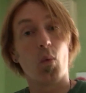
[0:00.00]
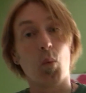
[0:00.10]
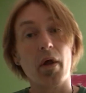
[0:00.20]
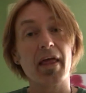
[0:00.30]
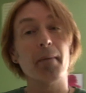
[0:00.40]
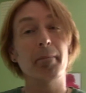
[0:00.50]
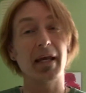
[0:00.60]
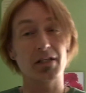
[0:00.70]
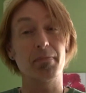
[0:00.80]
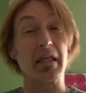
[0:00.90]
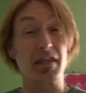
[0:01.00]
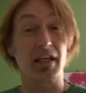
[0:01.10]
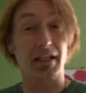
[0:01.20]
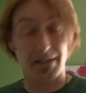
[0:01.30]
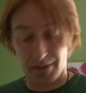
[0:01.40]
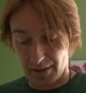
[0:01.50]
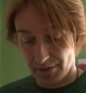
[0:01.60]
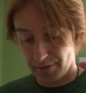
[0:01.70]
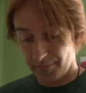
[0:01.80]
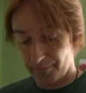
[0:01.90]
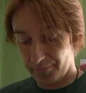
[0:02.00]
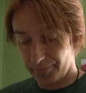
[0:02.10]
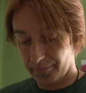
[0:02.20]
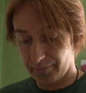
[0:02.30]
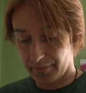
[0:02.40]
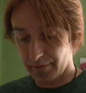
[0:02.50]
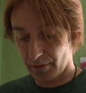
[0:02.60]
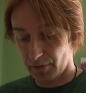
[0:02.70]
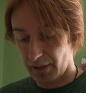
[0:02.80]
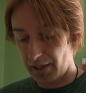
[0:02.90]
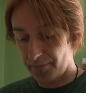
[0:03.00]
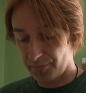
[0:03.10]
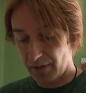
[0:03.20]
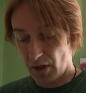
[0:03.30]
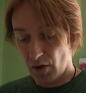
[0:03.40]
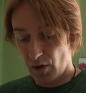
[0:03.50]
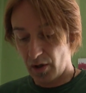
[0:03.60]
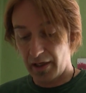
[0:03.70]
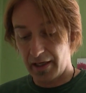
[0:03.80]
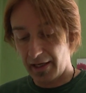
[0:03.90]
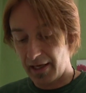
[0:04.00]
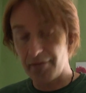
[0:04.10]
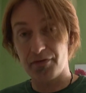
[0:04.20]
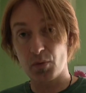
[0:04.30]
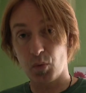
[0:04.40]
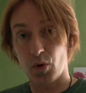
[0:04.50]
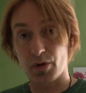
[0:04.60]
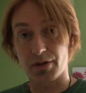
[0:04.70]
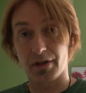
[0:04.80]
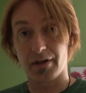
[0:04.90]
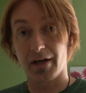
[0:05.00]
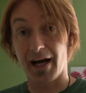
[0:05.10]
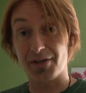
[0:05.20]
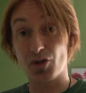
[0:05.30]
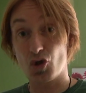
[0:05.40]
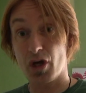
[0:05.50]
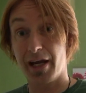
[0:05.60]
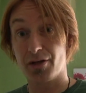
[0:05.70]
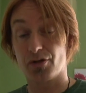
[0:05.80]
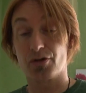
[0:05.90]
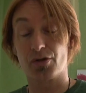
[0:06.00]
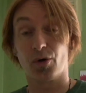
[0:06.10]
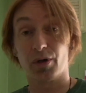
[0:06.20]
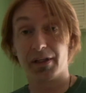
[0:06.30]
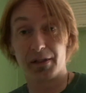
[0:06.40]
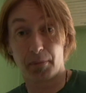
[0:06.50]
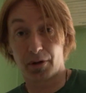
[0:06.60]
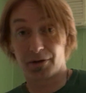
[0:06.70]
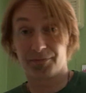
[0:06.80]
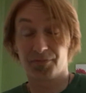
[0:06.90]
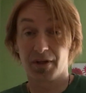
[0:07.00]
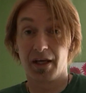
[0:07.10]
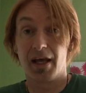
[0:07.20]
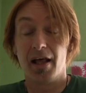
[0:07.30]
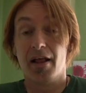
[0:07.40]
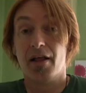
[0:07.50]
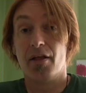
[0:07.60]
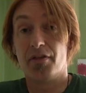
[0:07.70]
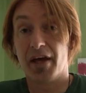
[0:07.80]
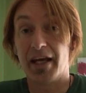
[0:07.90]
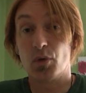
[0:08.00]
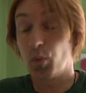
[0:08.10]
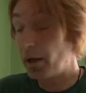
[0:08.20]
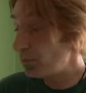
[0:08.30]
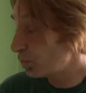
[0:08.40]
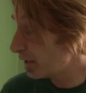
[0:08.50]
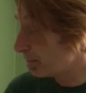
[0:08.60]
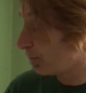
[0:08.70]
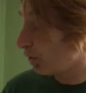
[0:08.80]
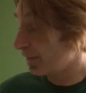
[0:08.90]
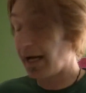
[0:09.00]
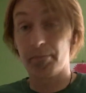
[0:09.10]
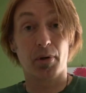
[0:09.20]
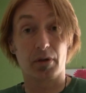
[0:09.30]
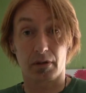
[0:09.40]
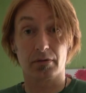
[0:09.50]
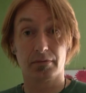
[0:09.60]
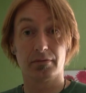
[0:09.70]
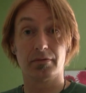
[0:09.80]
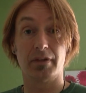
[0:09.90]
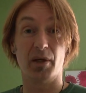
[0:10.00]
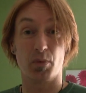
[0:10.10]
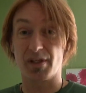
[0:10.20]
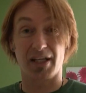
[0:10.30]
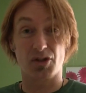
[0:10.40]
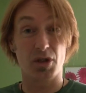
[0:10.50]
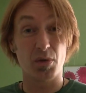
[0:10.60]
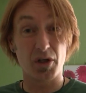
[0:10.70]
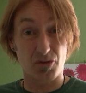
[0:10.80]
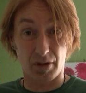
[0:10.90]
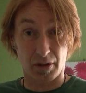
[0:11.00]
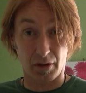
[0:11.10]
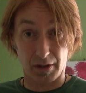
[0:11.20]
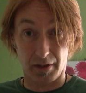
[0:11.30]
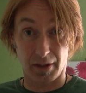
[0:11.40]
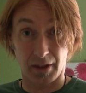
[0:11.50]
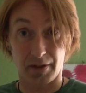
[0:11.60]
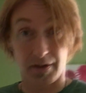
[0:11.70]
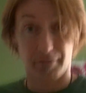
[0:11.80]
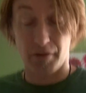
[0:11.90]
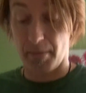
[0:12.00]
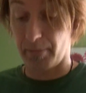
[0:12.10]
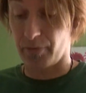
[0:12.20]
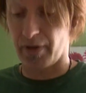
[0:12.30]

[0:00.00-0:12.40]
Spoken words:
what that makes me think is this. Okay, if the water hasn't changed at all in the bottle, then when we bought that bottle, it was at 200 and odd, I think, if I remember